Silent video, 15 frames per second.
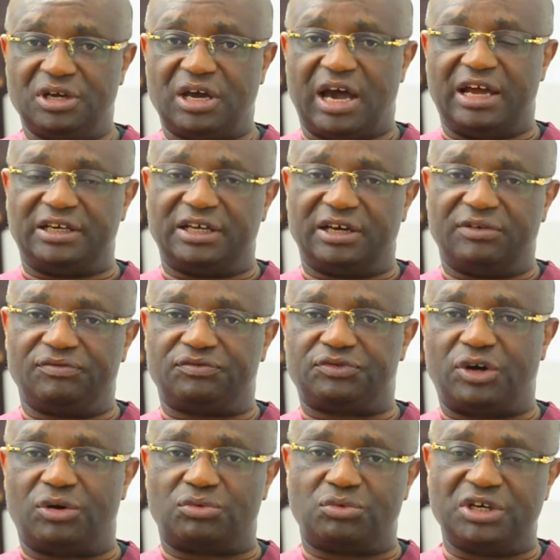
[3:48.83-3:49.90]
and then
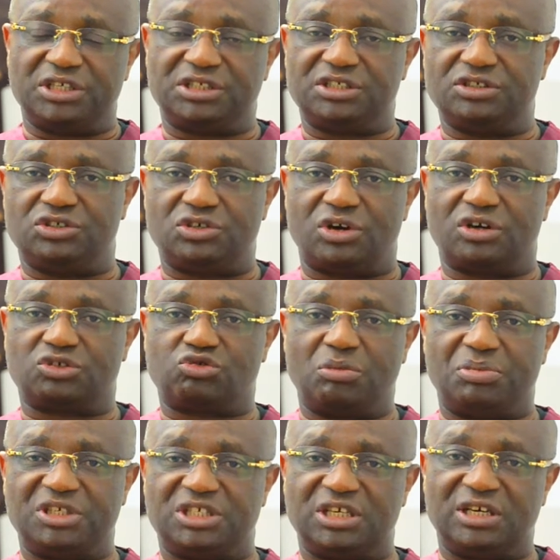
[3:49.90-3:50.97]
from which drugs will
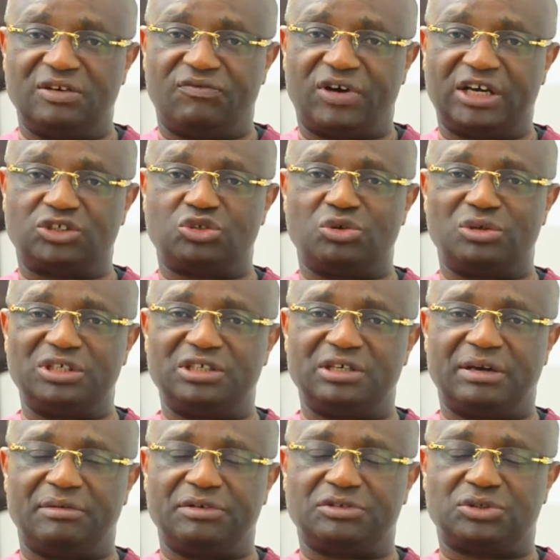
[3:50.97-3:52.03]
be delivered
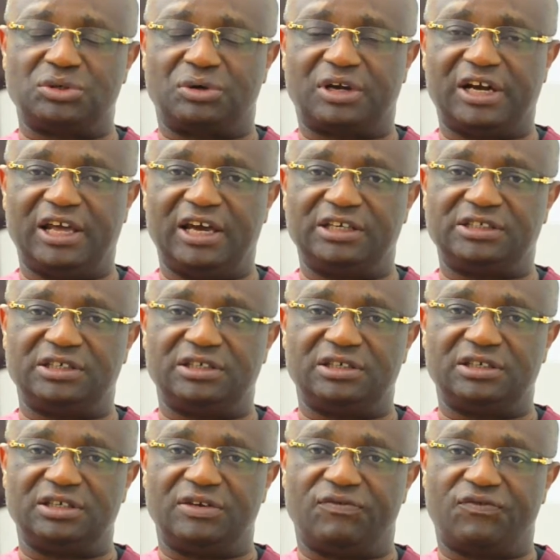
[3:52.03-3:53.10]
to clear
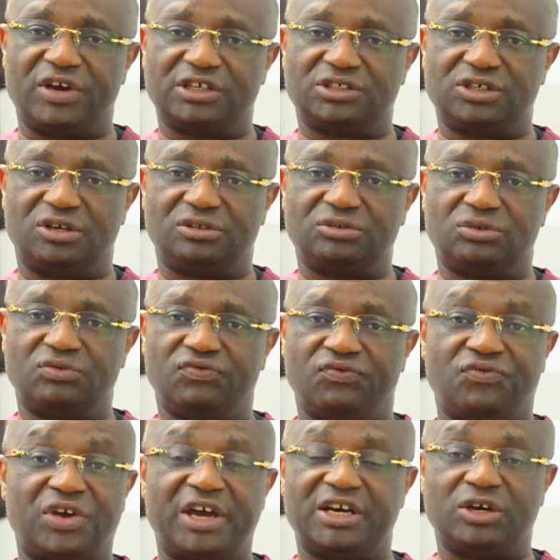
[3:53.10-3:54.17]
the infection
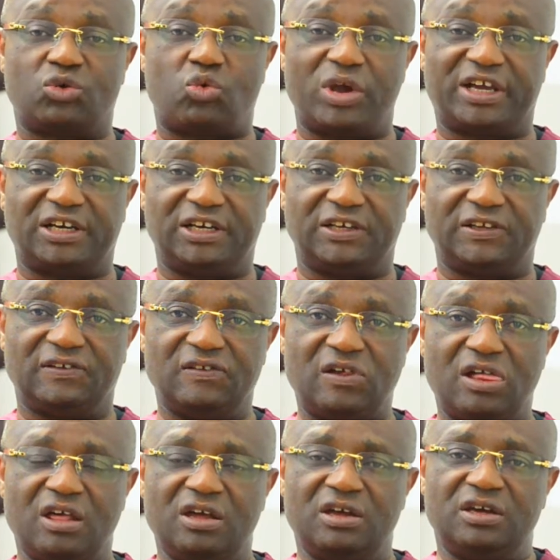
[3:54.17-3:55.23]
very quickly.
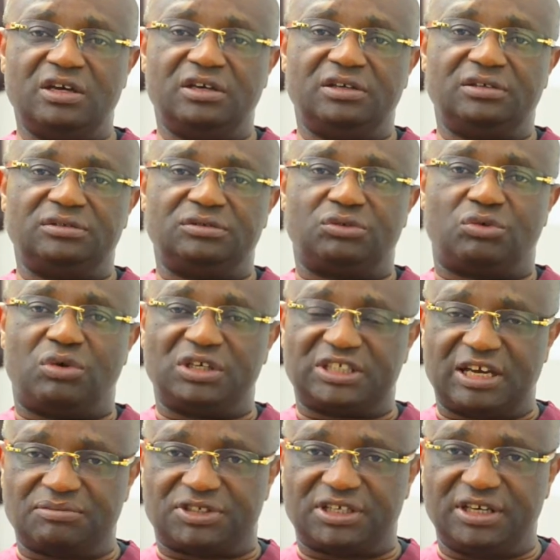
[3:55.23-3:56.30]
What
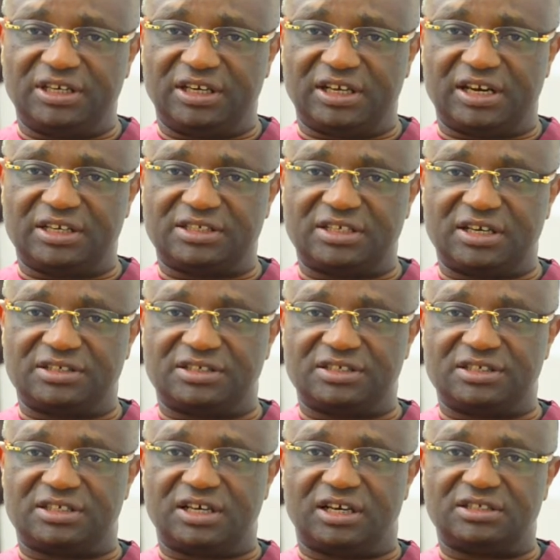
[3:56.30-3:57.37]
I'm saying in essence
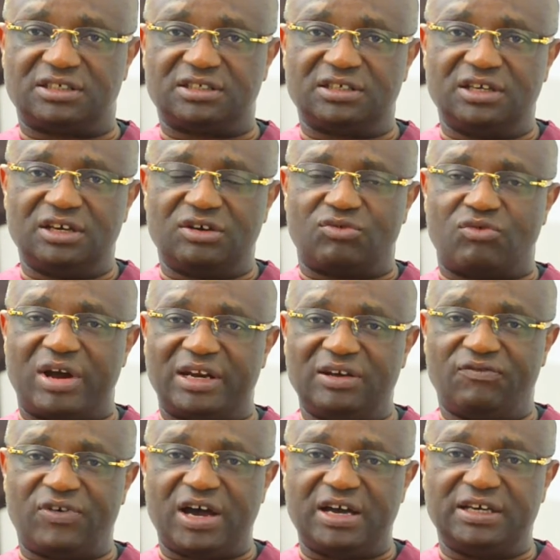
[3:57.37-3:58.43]
is that
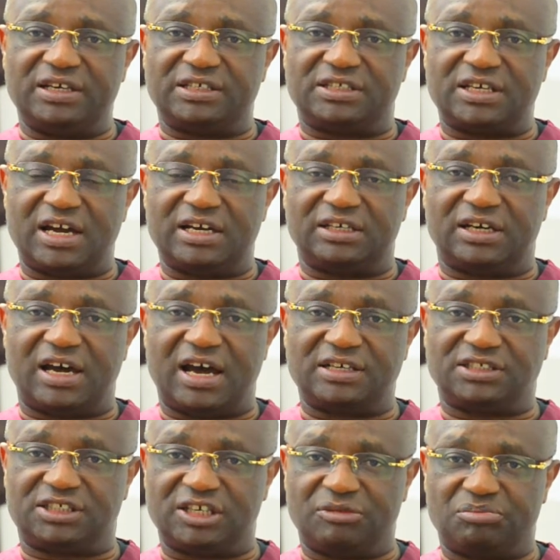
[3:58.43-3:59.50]
whenever a child
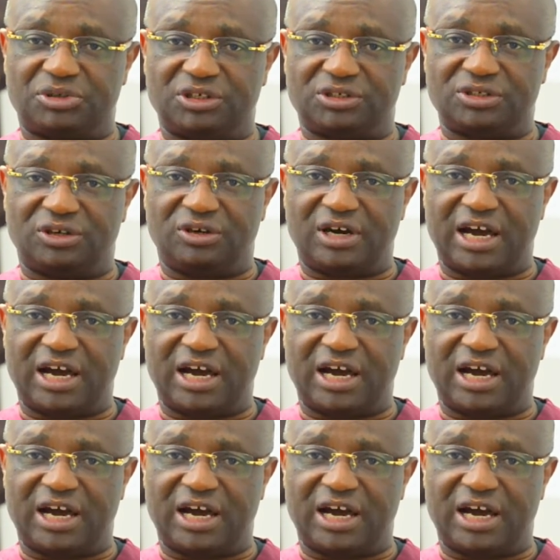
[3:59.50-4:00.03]
has temperature